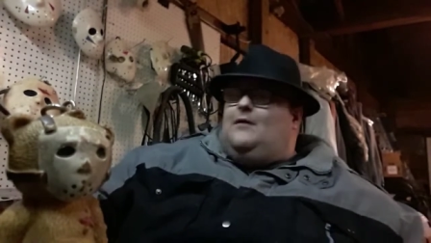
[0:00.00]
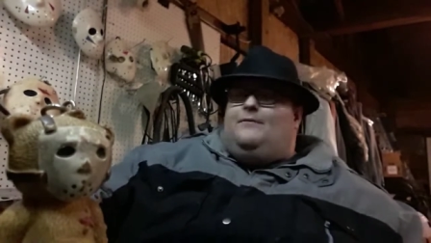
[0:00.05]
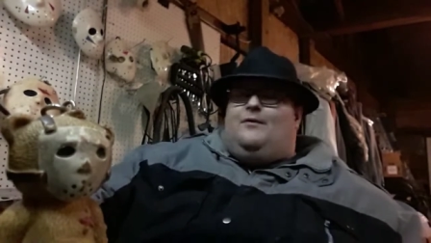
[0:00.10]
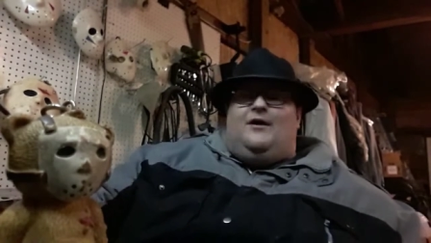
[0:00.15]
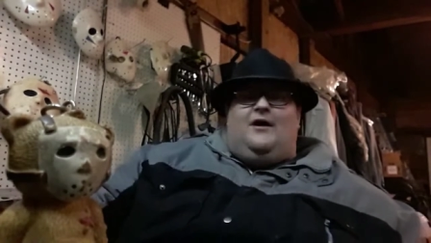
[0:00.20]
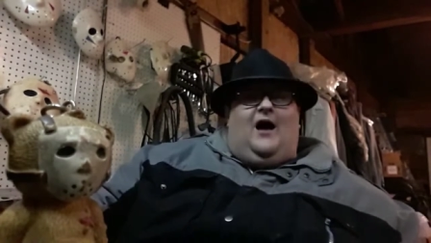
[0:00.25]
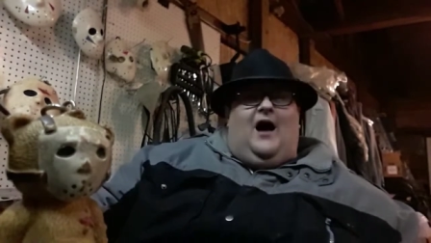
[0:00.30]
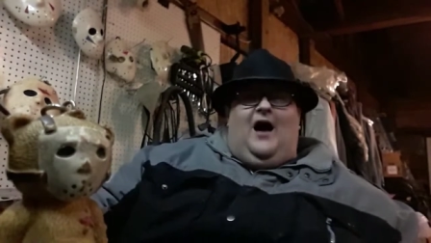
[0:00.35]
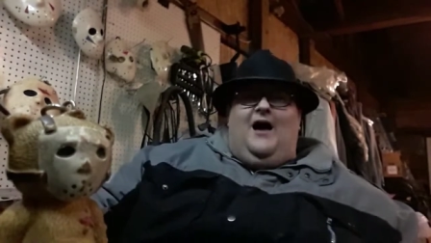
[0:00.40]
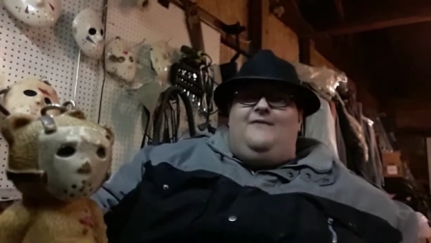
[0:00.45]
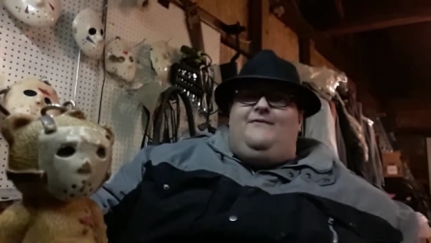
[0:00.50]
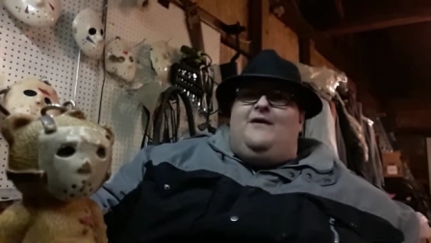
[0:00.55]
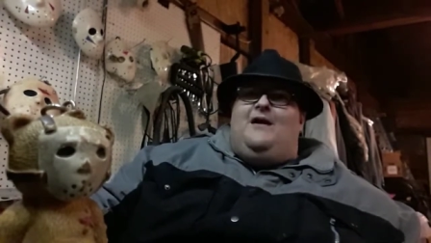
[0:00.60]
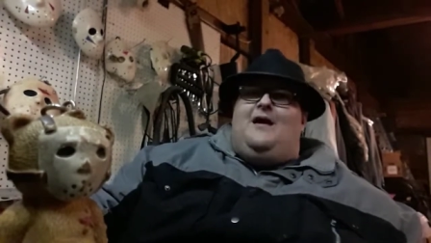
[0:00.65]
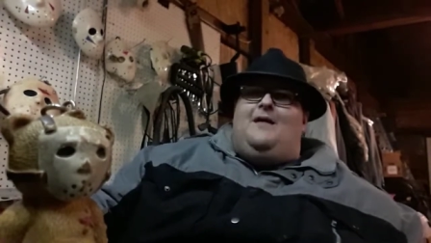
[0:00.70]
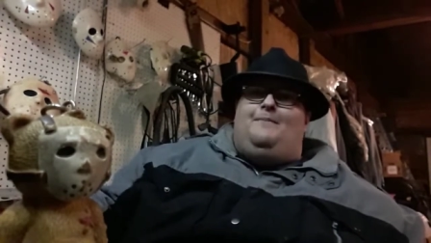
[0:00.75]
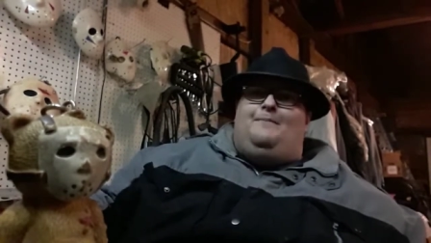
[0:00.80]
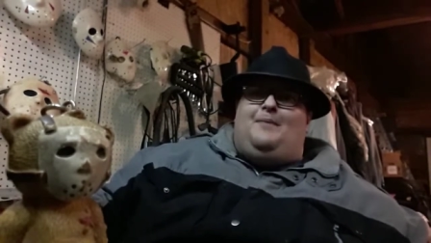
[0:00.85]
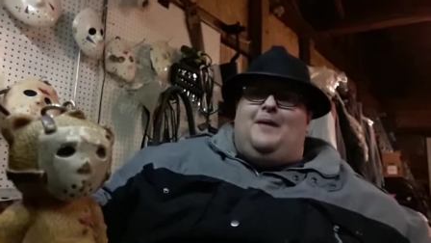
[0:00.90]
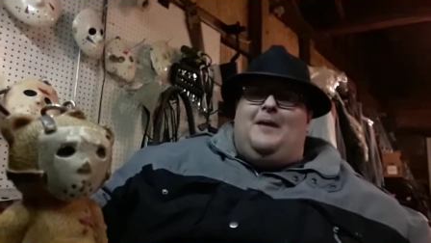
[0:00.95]
But I've
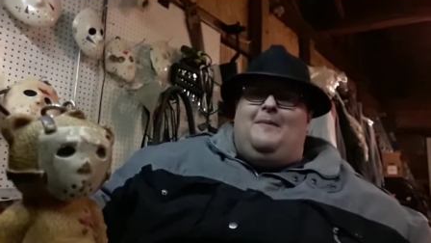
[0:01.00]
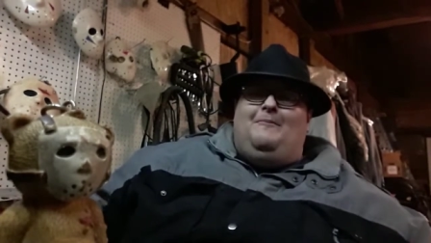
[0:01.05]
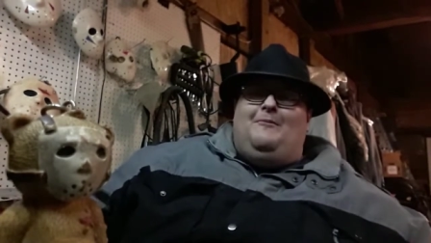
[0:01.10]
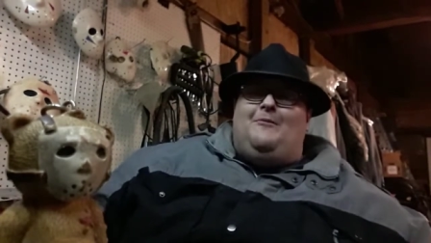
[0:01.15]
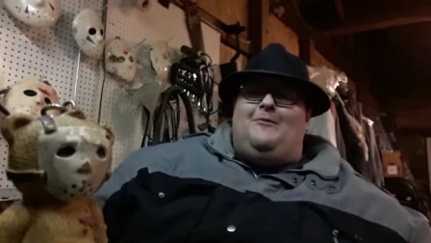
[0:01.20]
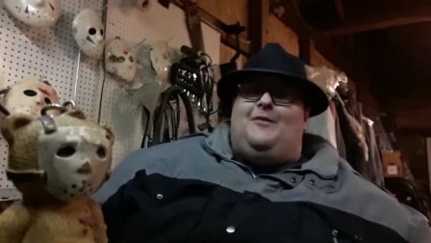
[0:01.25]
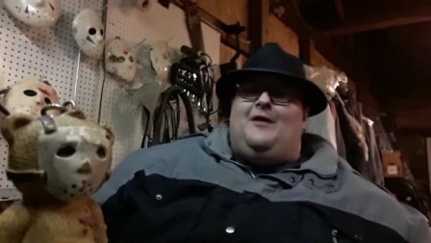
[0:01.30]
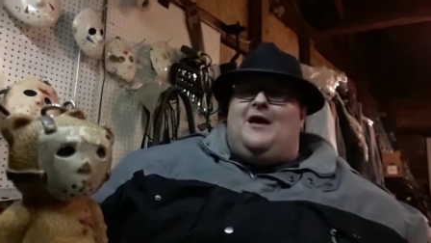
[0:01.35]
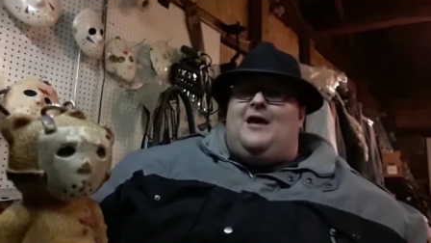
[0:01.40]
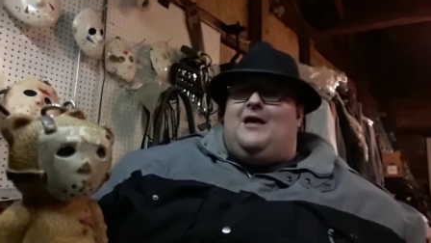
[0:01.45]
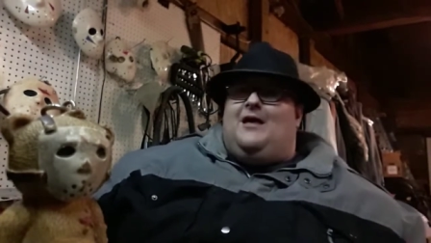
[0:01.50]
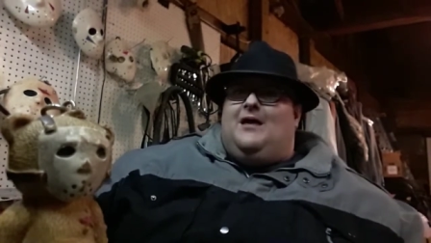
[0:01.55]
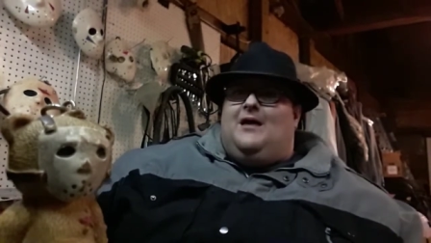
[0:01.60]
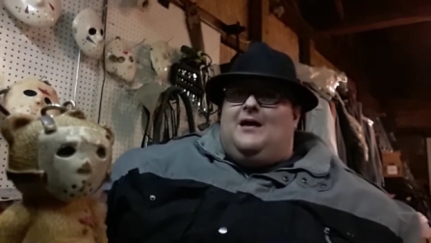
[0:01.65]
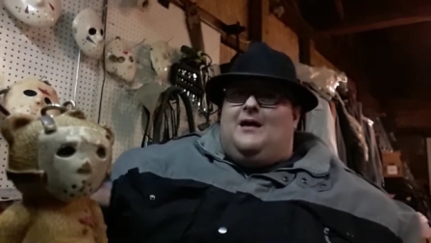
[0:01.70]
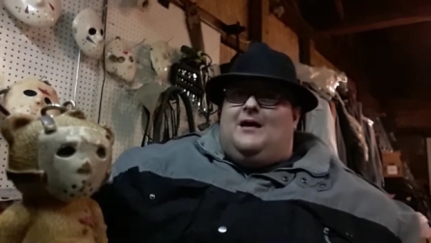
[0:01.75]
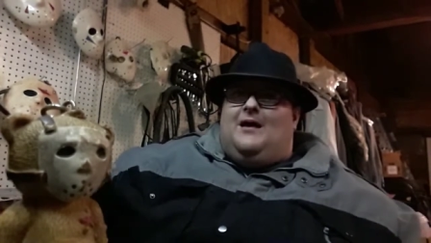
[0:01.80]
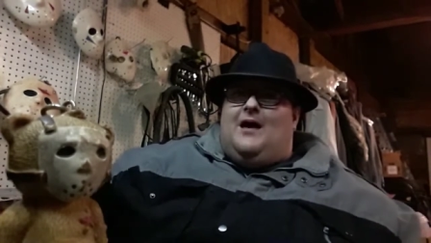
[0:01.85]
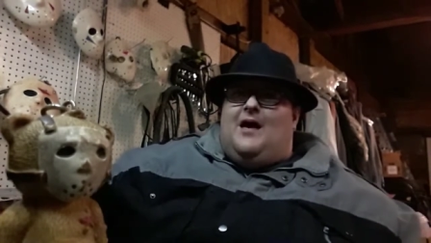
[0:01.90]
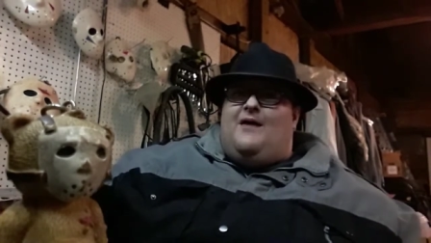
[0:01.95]
had people that
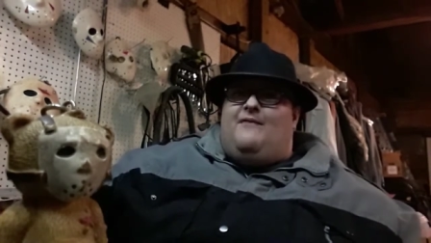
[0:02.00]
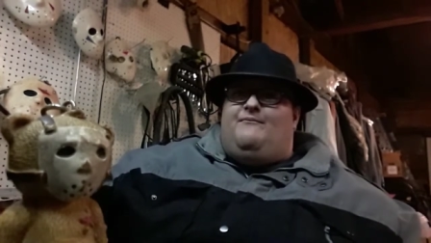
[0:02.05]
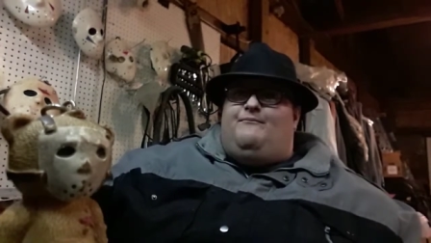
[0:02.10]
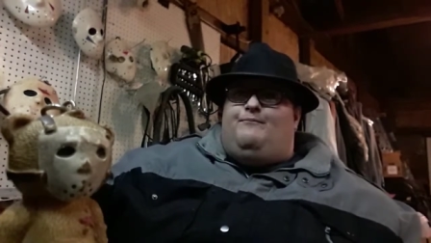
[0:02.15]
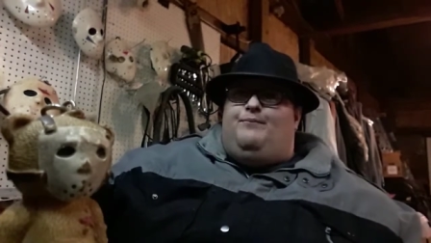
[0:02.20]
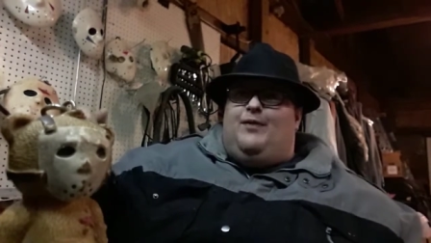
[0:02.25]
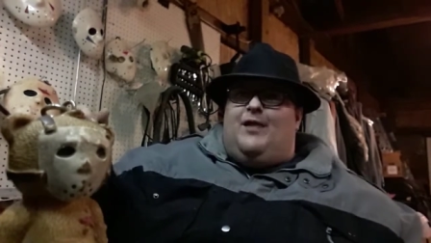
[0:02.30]
have